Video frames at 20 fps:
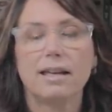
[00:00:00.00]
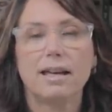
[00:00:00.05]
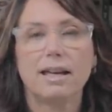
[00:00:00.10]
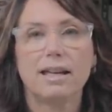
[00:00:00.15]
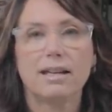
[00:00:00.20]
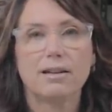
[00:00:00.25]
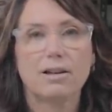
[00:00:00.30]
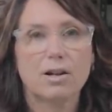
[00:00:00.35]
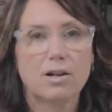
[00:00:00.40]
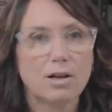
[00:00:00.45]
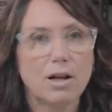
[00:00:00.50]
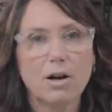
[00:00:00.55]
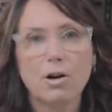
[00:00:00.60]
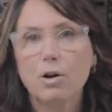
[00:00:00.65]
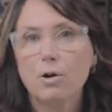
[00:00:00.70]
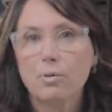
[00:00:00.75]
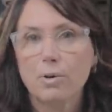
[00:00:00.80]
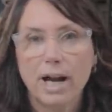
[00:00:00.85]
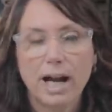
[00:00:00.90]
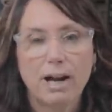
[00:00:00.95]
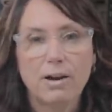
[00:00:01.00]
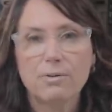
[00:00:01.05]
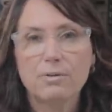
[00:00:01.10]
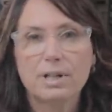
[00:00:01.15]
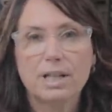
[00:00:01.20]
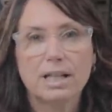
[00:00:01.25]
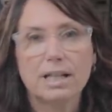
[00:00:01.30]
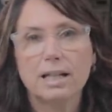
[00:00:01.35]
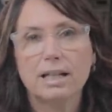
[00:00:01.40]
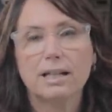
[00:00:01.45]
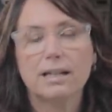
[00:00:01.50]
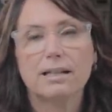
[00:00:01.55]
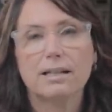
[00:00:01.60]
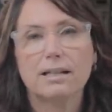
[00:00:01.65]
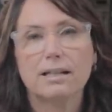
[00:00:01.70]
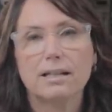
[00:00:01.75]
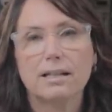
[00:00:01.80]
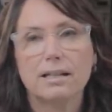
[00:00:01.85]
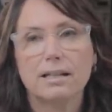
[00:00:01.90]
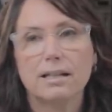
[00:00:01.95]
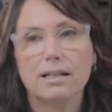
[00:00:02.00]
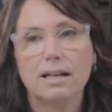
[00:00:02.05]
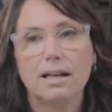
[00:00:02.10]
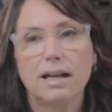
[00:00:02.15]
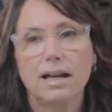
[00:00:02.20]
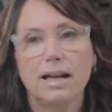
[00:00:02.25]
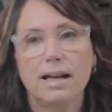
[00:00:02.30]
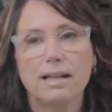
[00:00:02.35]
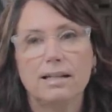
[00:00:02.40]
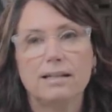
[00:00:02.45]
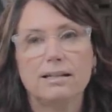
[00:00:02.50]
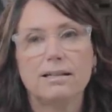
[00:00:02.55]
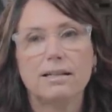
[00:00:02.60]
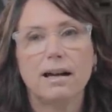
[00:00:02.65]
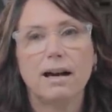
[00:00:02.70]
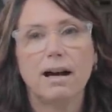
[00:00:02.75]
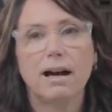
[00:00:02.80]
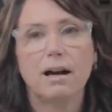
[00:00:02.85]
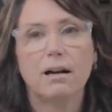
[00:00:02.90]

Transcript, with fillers: And clunk around in it. And